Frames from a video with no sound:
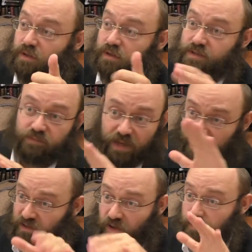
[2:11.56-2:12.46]
There's
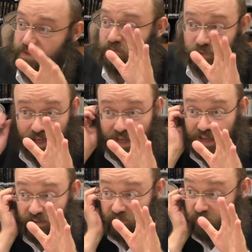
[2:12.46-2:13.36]
many times when we
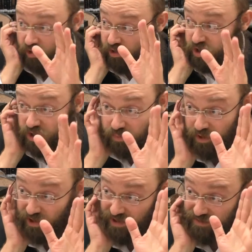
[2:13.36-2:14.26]
have a kois Shel
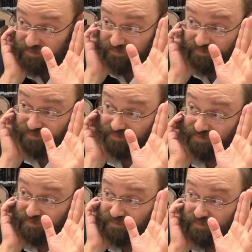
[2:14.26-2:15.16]
Broch. By benching
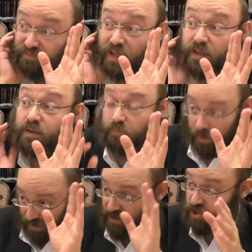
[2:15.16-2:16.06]
them. By
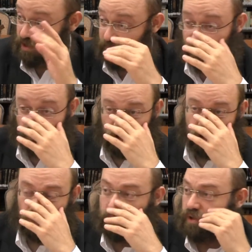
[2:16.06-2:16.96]
benching we have kois
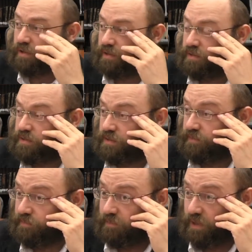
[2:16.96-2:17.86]
Shel Broch. There's
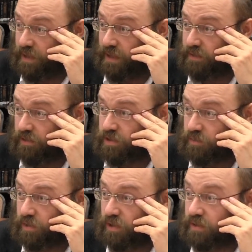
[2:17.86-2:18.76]
a lot of kois
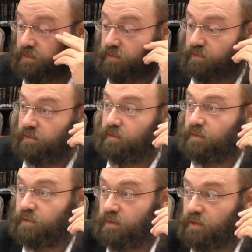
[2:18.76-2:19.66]
Shel Broch
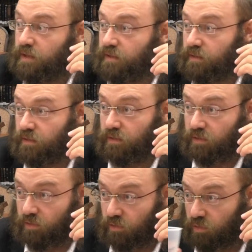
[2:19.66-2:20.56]
you're saying
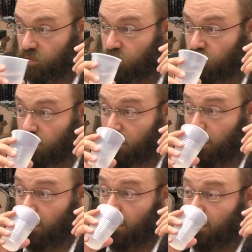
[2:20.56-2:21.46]
you're saying that those
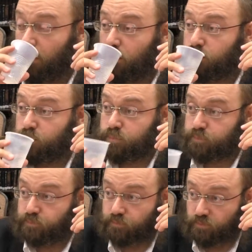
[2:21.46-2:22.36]
Meshavacha are
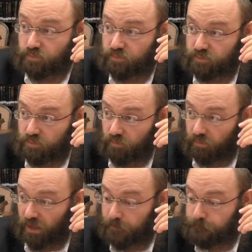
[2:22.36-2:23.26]
not tied to
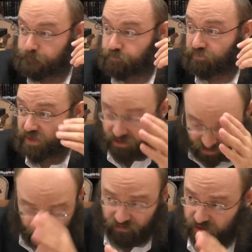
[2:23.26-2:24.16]
benching. There's
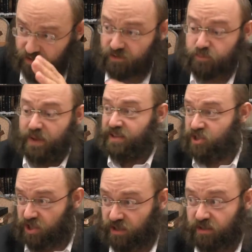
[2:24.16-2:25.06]
different. There's
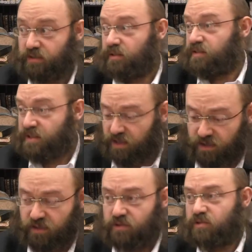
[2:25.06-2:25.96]
benching, there's
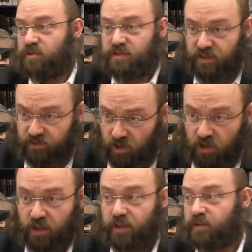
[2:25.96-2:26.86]
kiddush, there's
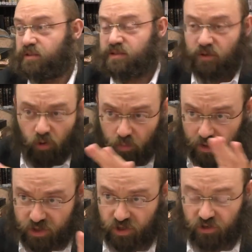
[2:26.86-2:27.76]
havdalah, there's a whole
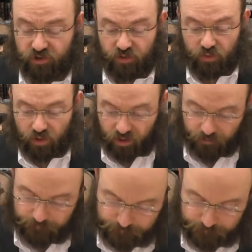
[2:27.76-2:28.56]
bunch of koshal bracha.